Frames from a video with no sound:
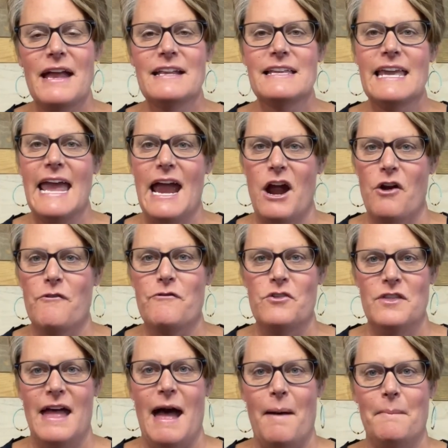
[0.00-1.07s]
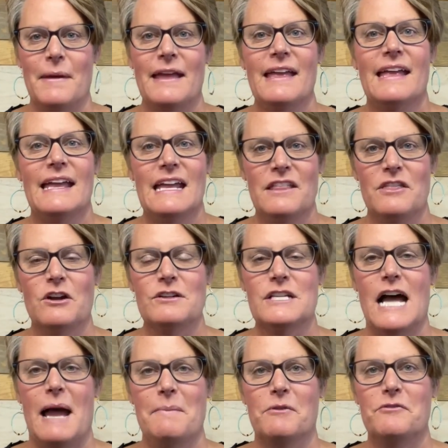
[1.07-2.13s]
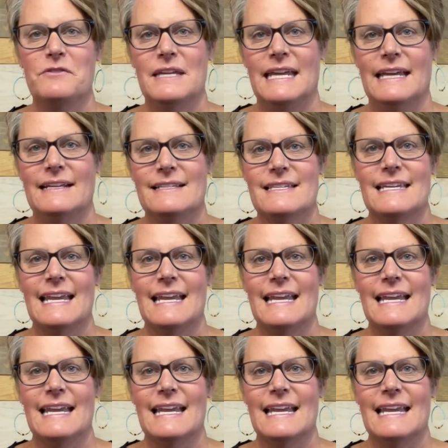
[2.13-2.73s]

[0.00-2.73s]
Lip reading: and care for them in their time of need.